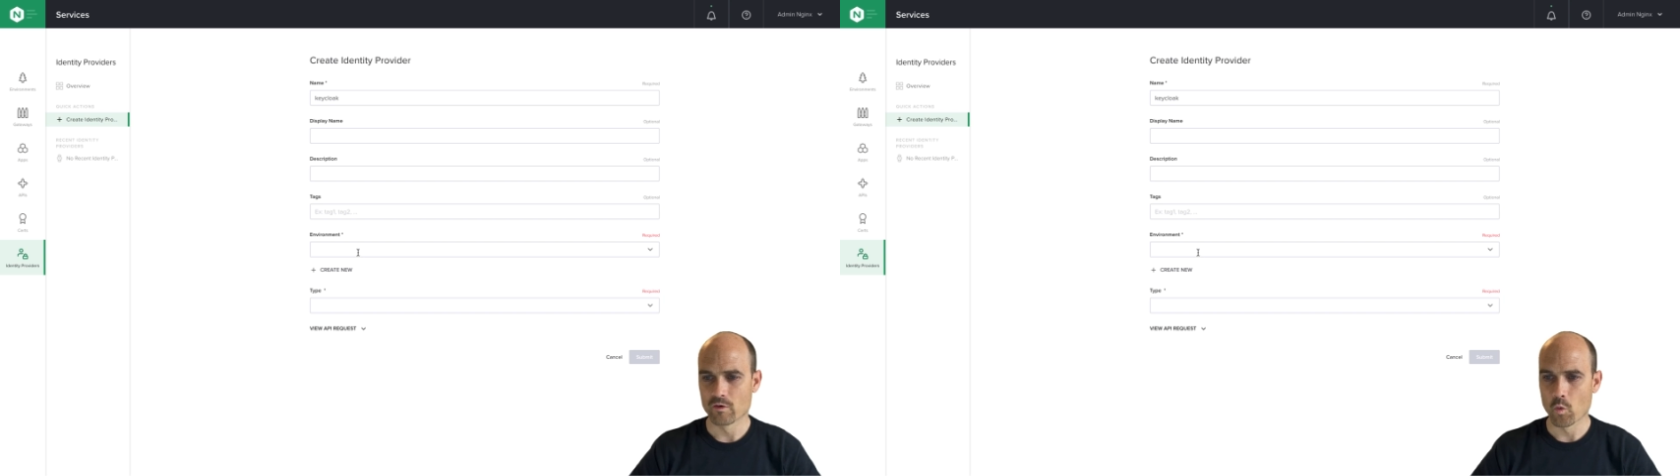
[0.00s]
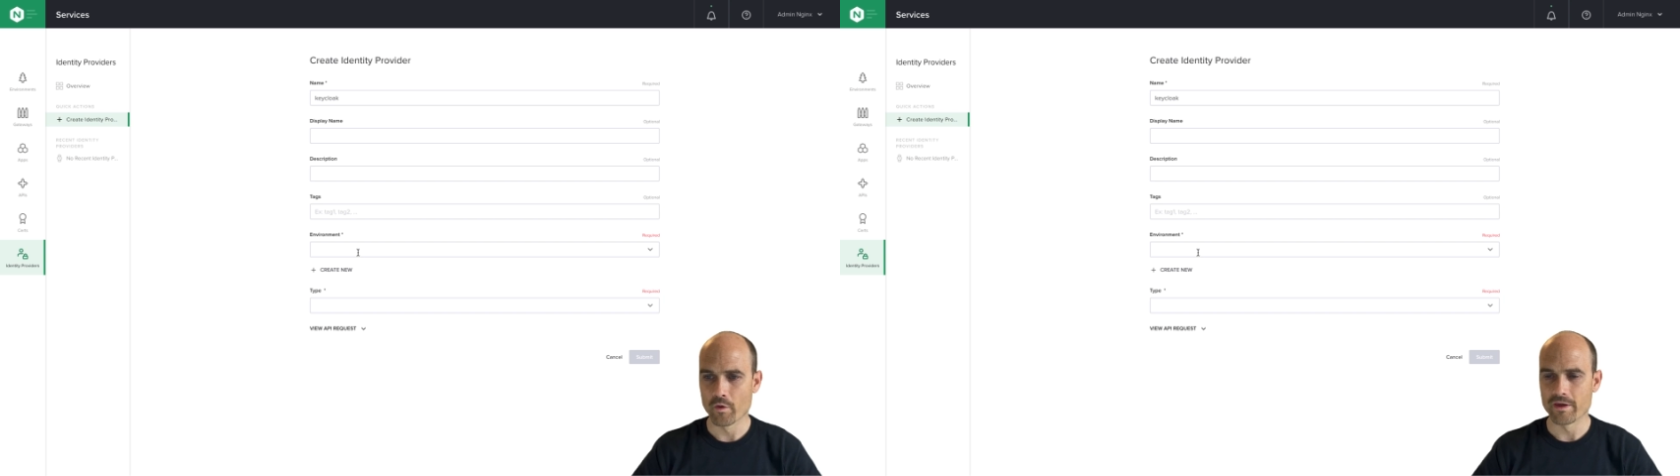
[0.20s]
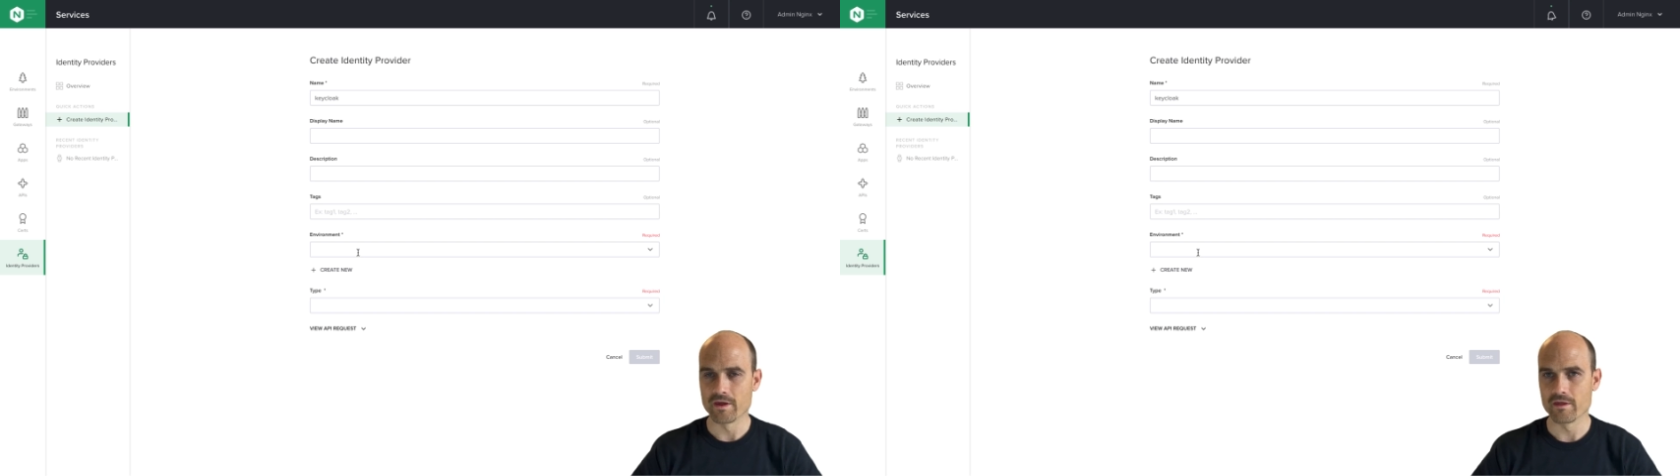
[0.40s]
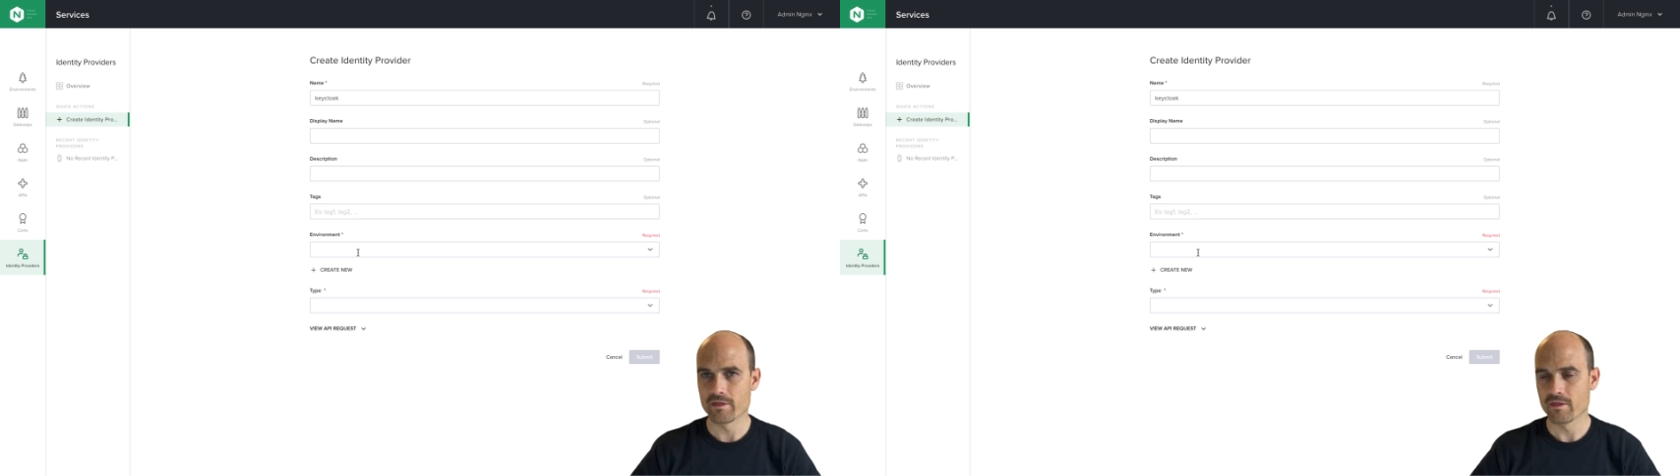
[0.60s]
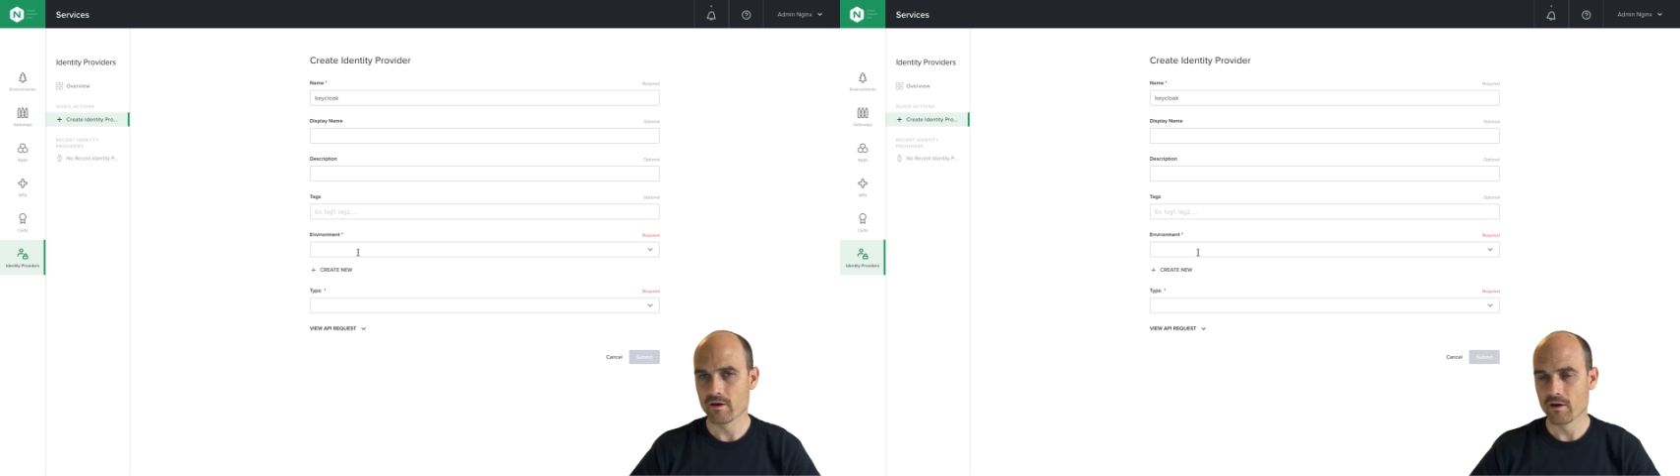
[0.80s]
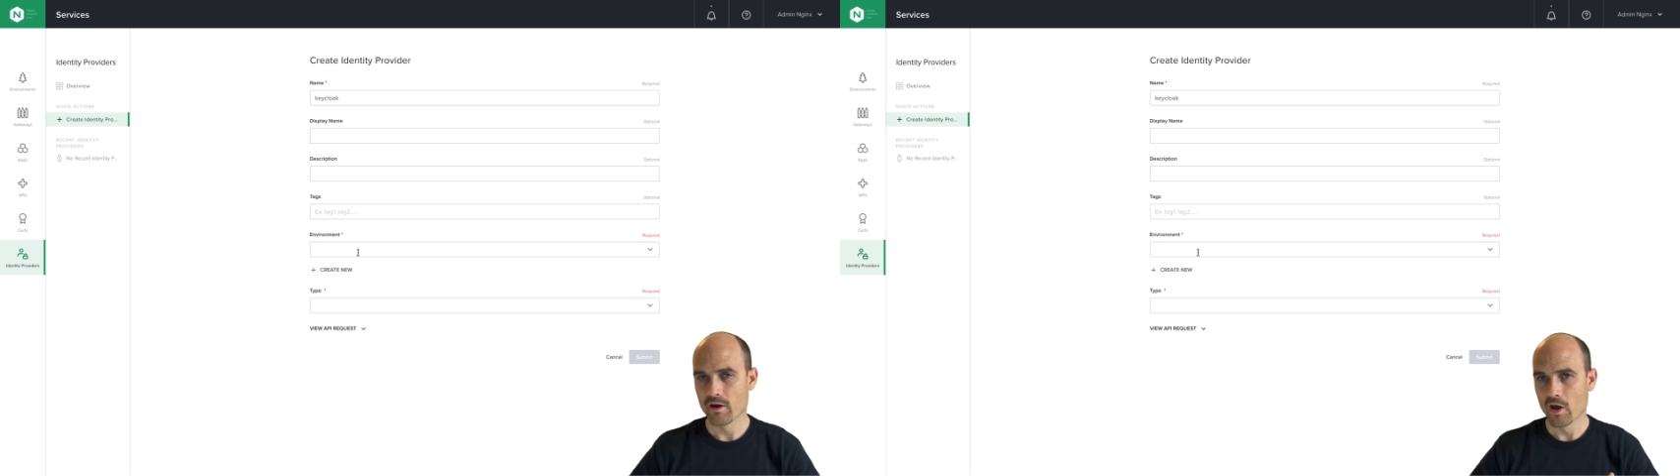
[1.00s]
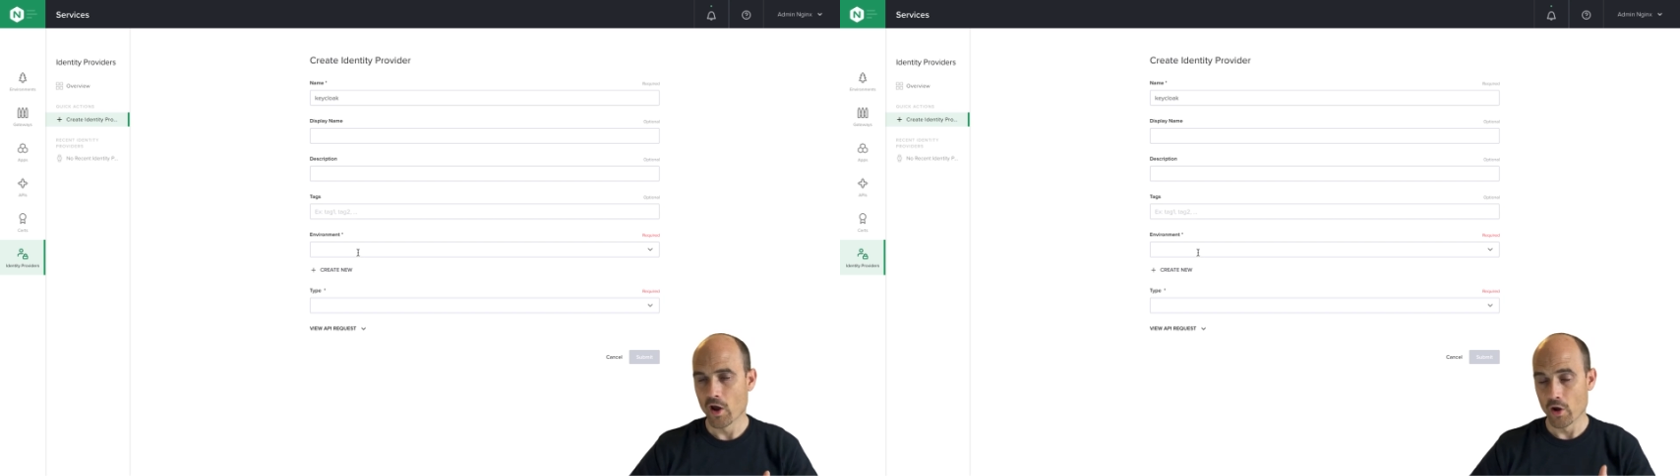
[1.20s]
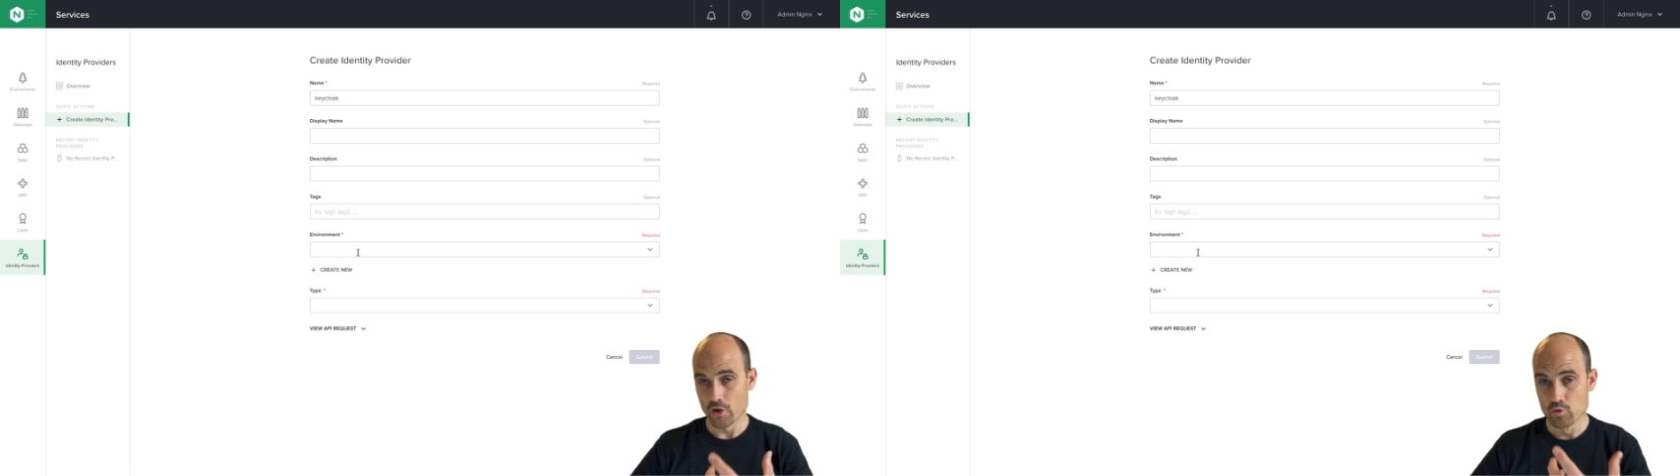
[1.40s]
with
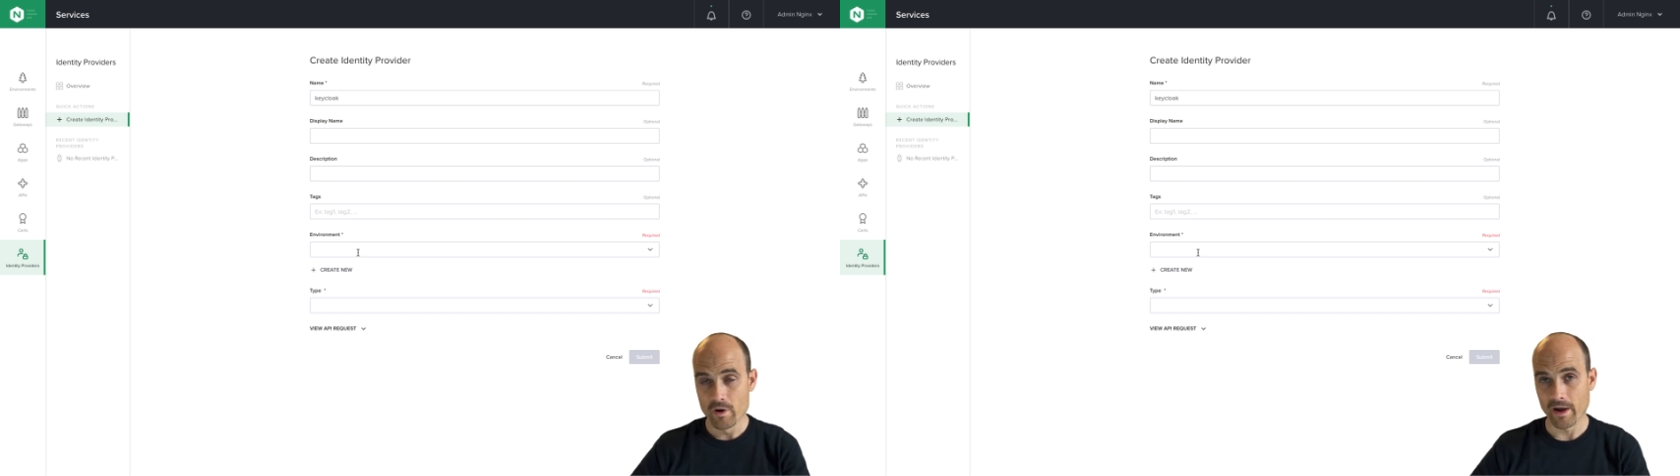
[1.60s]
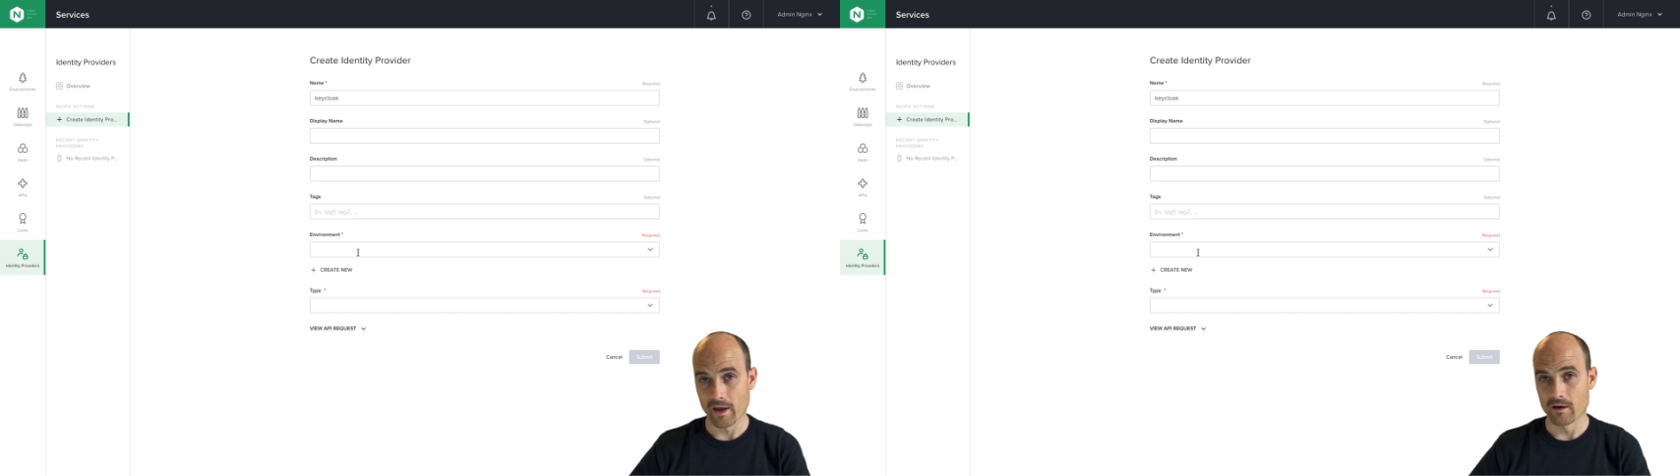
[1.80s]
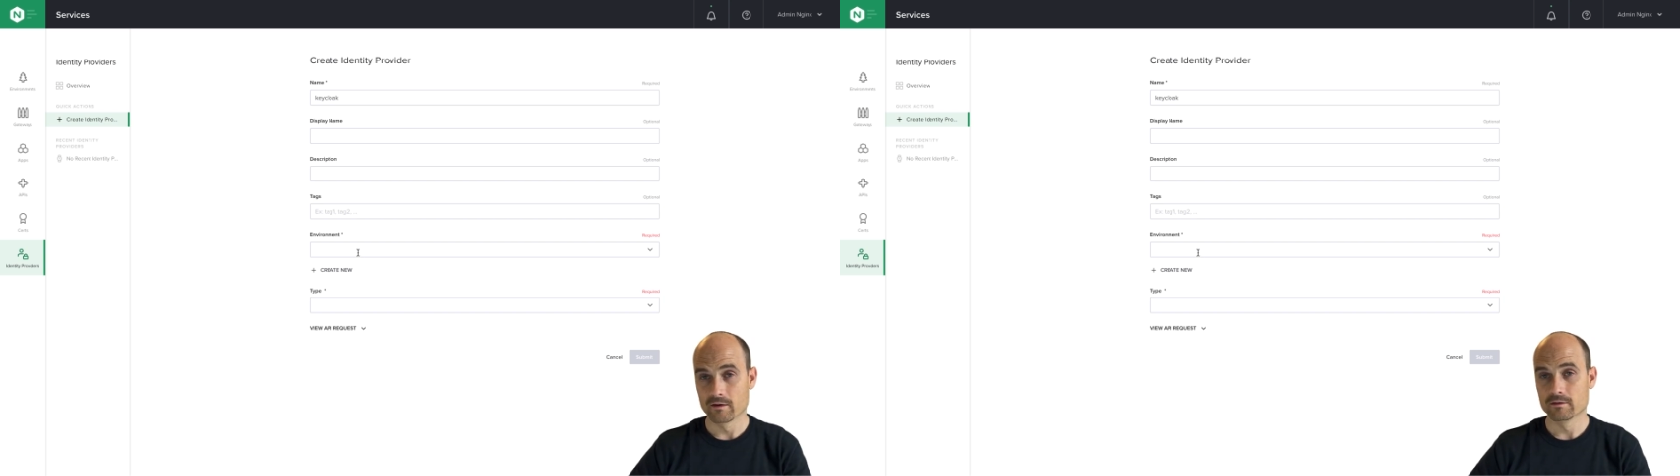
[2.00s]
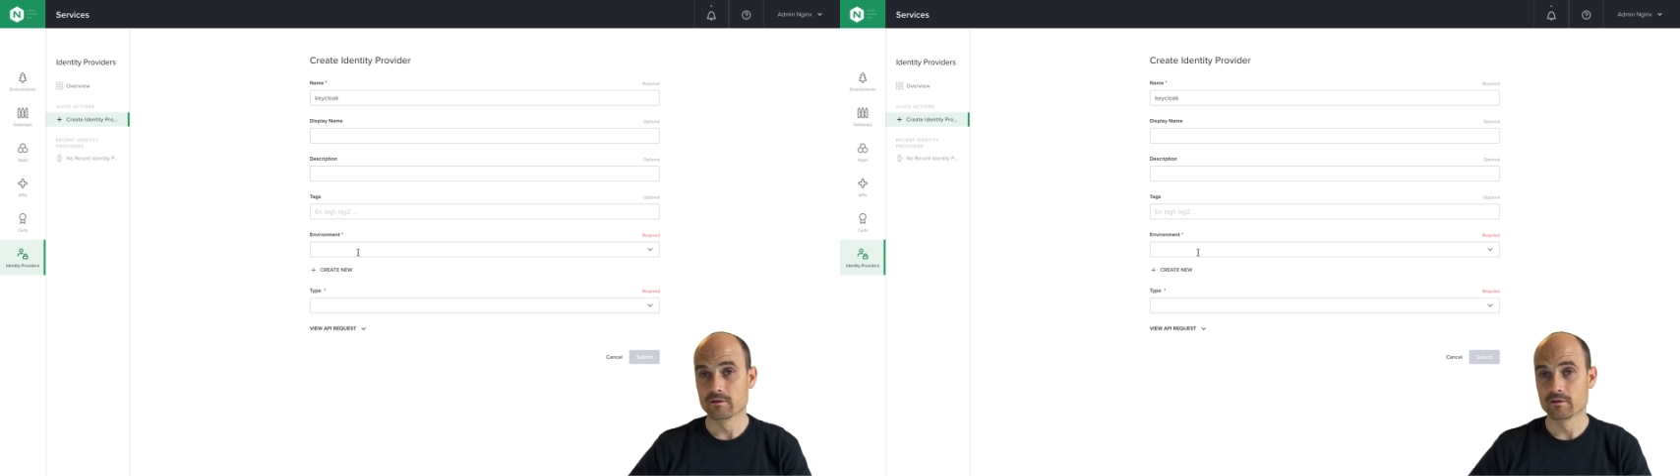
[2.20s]
a URL